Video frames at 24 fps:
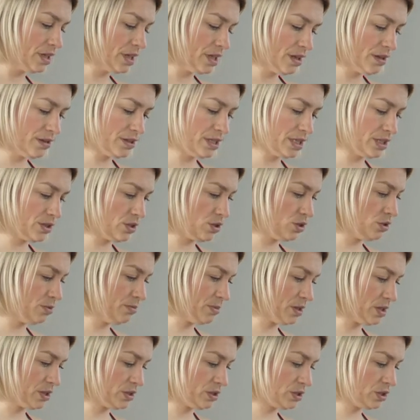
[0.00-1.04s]
Don't need too
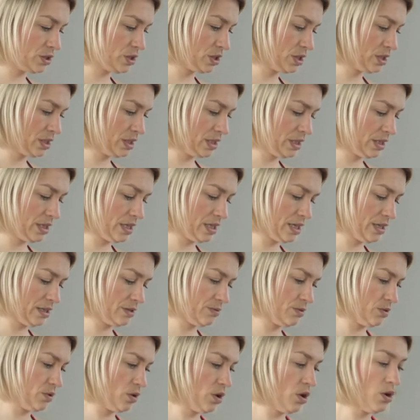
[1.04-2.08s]
much in there.
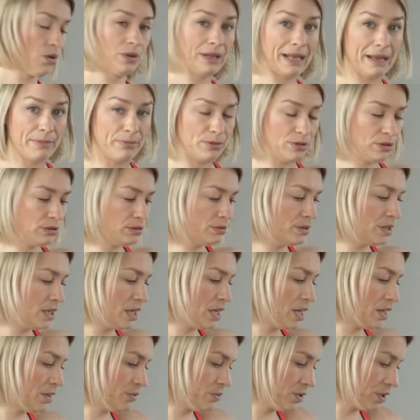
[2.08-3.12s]
So we've got a whole apple.
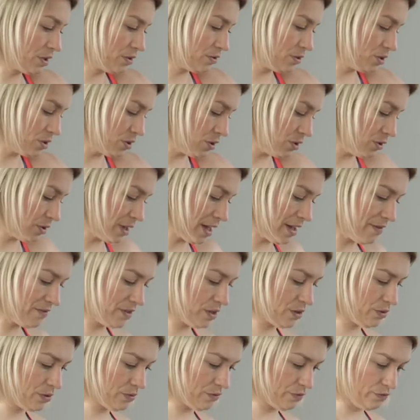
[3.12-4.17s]
I don't want to go too
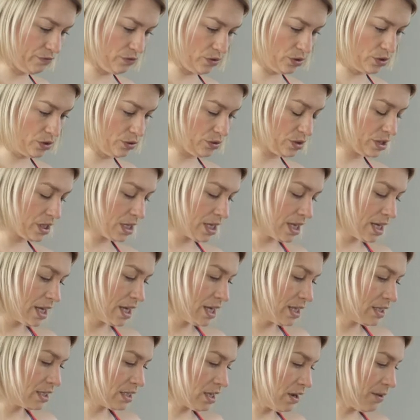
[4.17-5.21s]
heavy on the fruit.
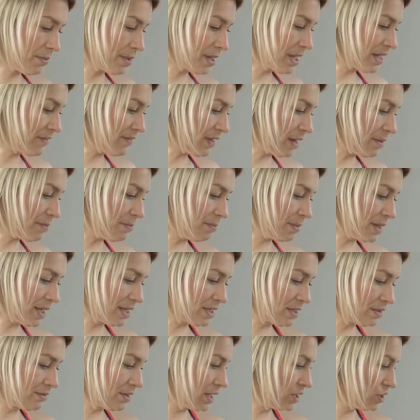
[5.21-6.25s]
So I'm going to give that a
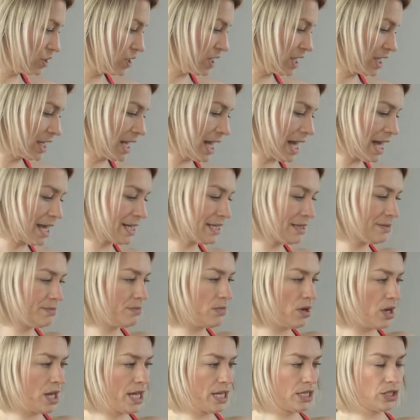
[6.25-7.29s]
blitz. I'm actually going to add in
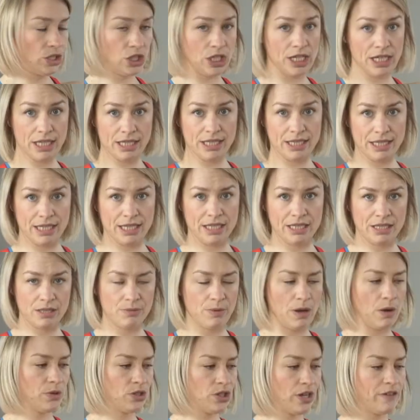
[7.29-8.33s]
my chia seeds as
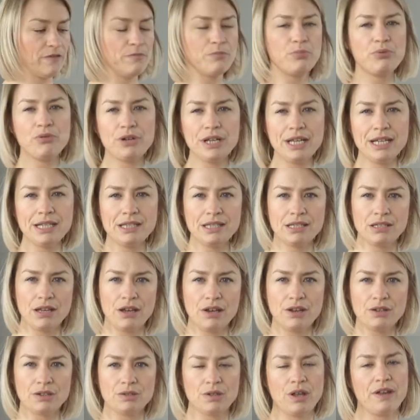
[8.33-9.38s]
well, which I've
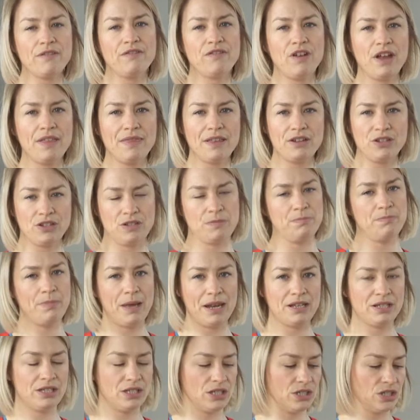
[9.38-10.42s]
pre-soaked. I find they're just
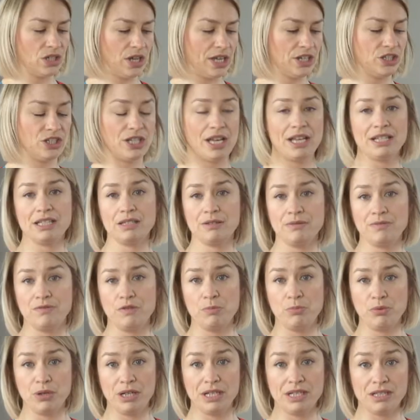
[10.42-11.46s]
better to digest if
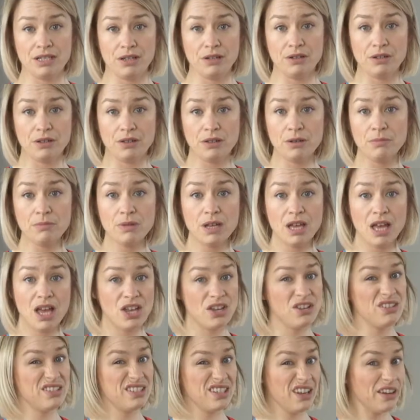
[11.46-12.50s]
you pre-soak them.
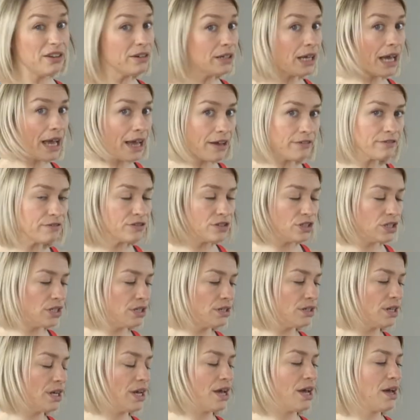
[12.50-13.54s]
You don't have
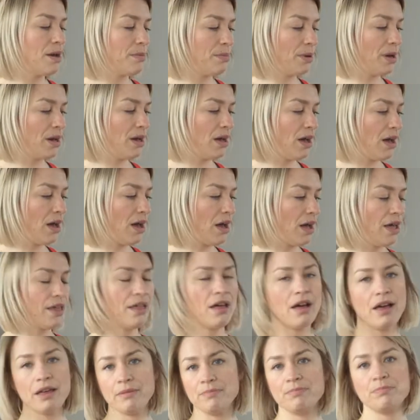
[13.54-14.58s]
to, but
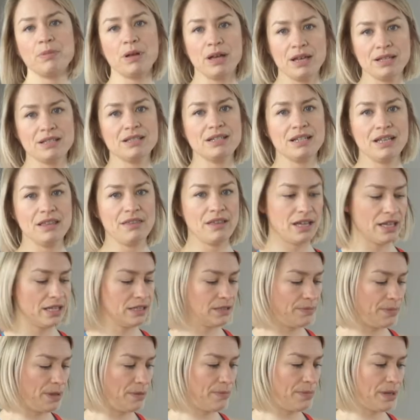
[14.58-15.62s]
I personally think
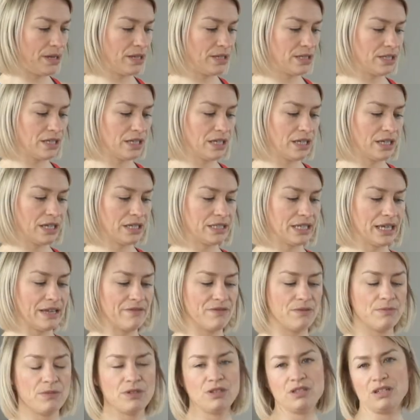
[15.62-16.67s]
it's a bit better to
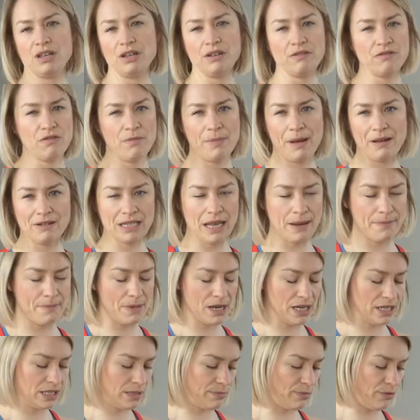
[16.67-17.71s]
give them a soak for about 10
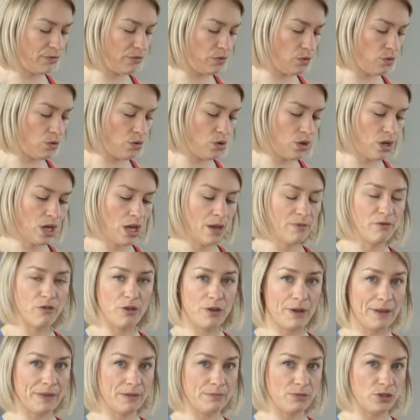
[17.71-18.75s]
minutes before
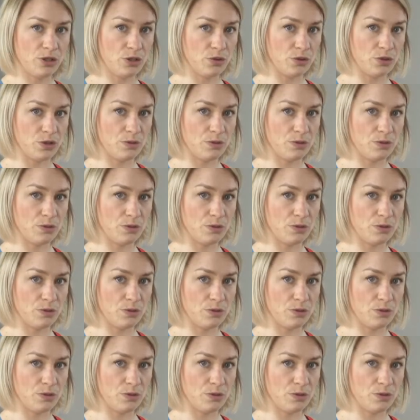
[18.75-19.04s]
you add them to your